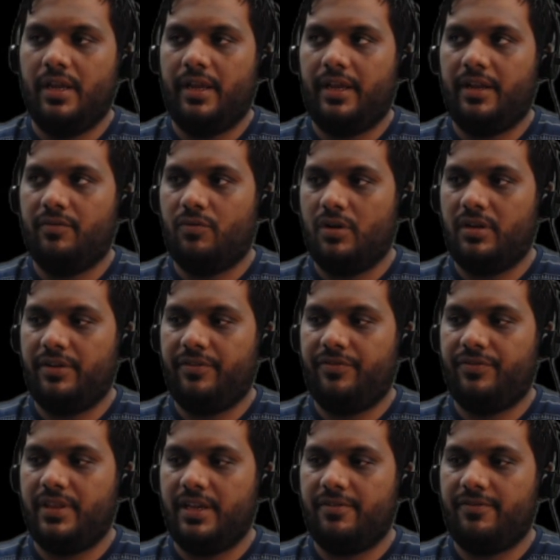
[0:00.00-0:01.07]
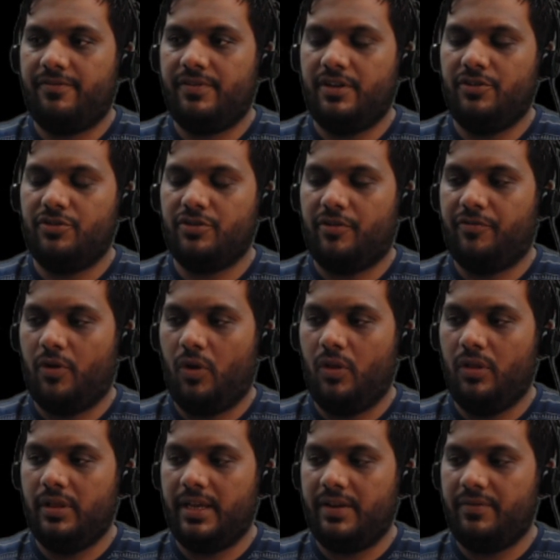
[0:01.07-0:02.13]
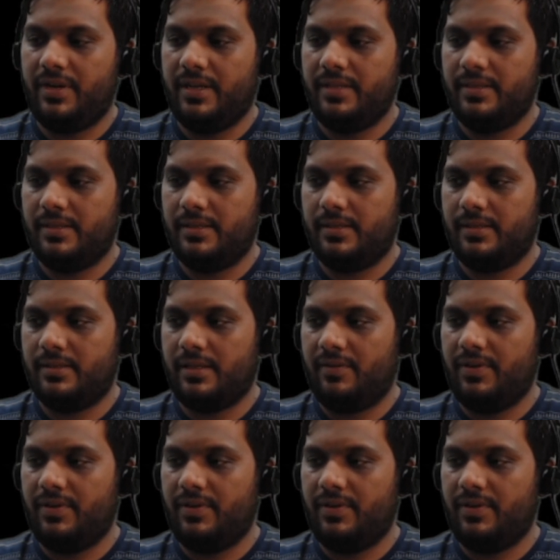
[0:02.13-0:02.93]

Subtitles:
and what if they finish off all evidence